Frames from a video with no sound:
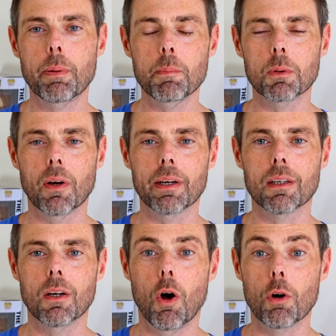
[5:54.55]
people like
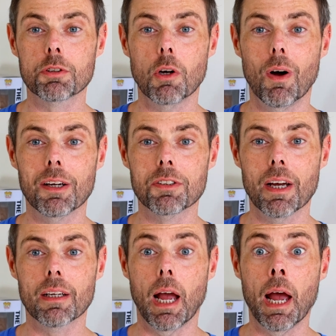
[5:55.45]
Oscar
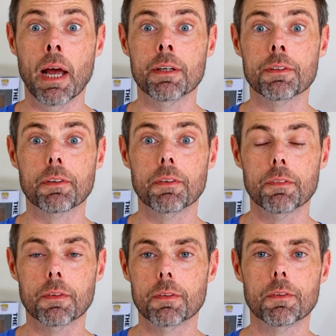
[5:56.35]
Isaac and
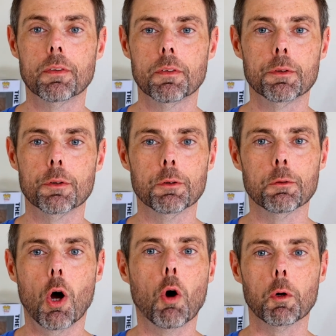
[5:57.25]
the
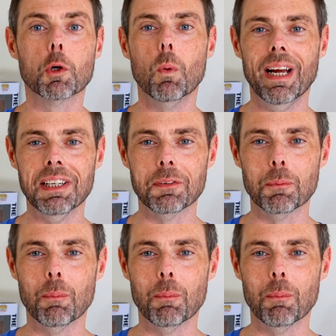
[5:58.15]
horror queen at the